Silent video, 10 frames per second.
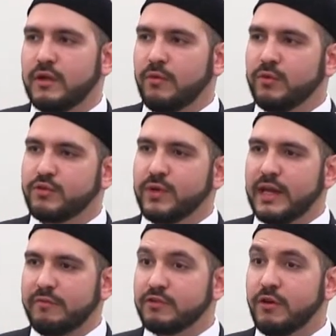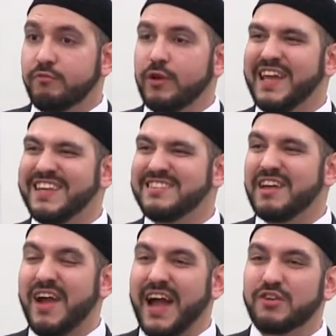which we're going to have to go through. Is
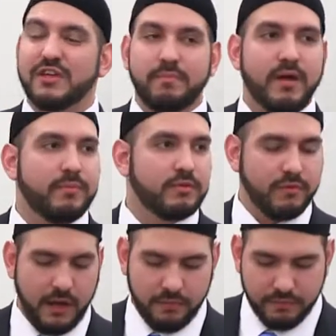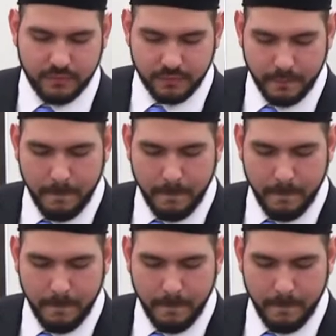there actually a purpose of life?